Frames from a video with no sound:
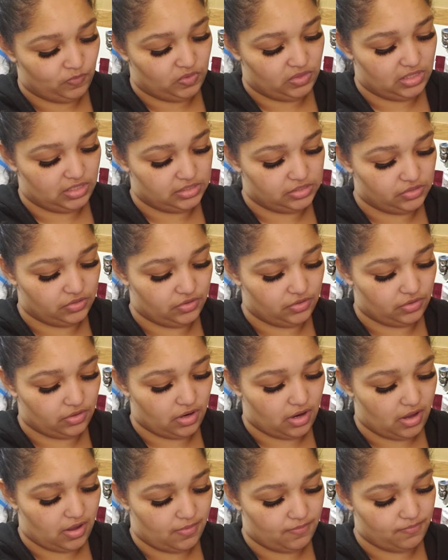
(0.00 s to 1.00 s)
these are
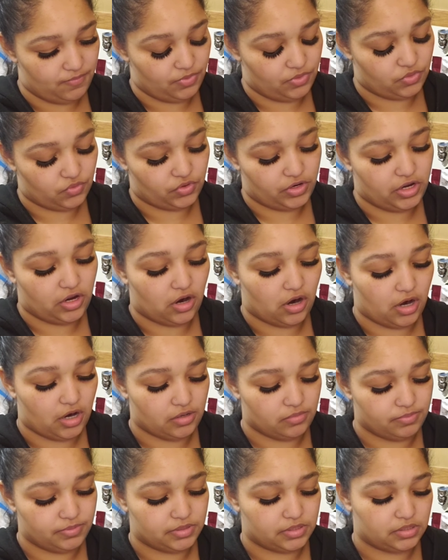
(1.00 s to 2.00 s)
3
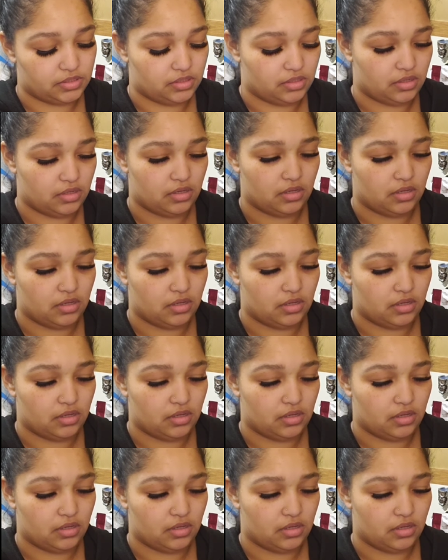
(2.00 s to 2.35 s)
carbs,